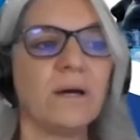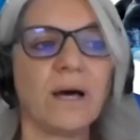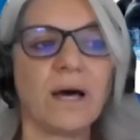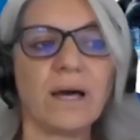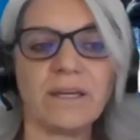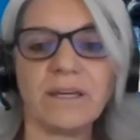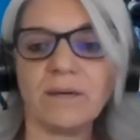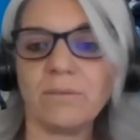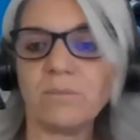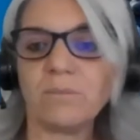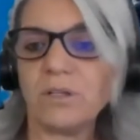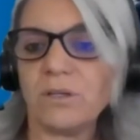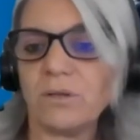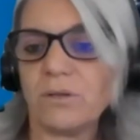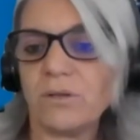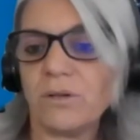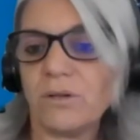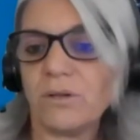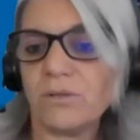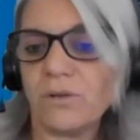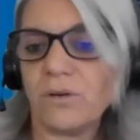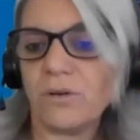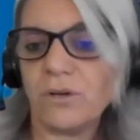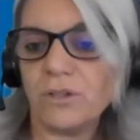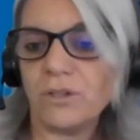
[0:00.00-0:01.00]
I am
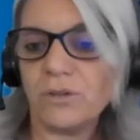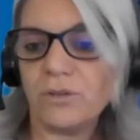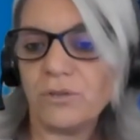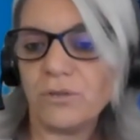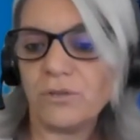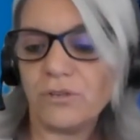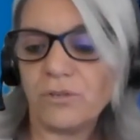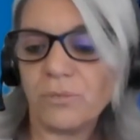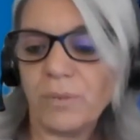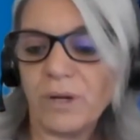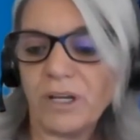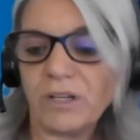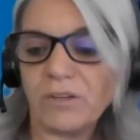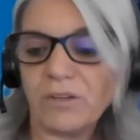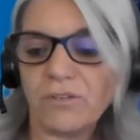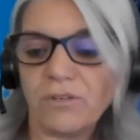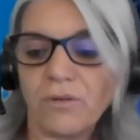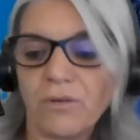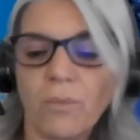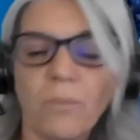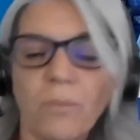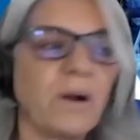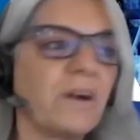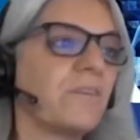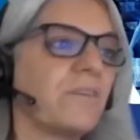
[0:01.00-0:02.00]
not going to spend
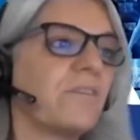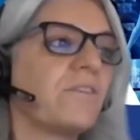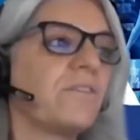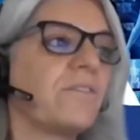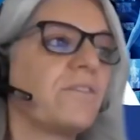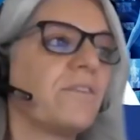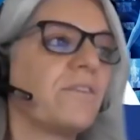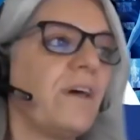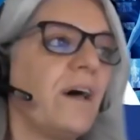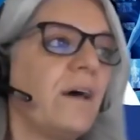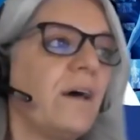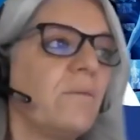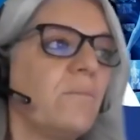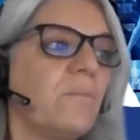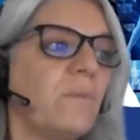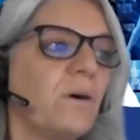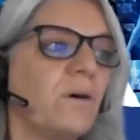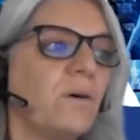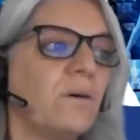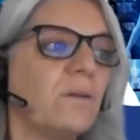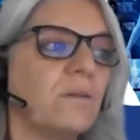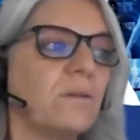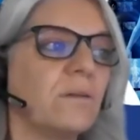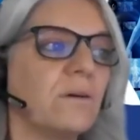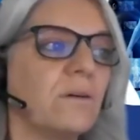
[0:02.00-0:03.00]
so much time
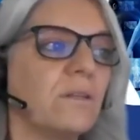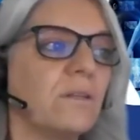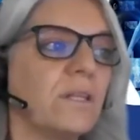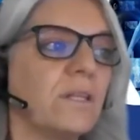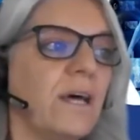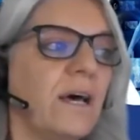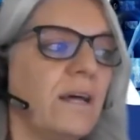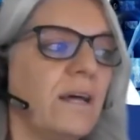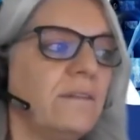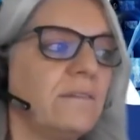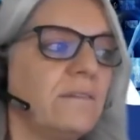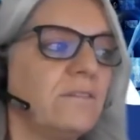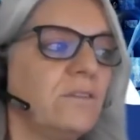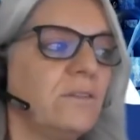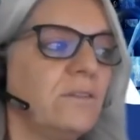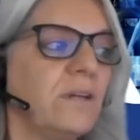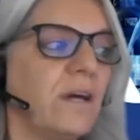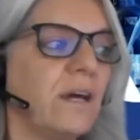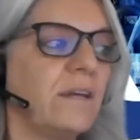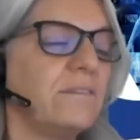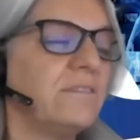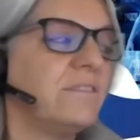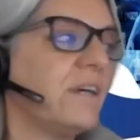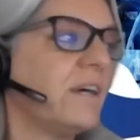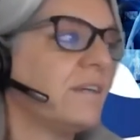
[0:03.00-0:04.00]
on that.
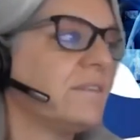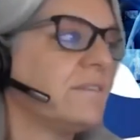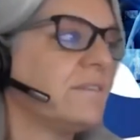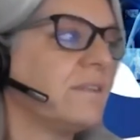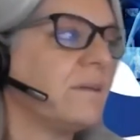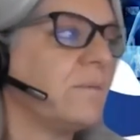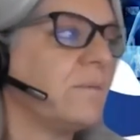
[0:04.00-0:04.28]
I just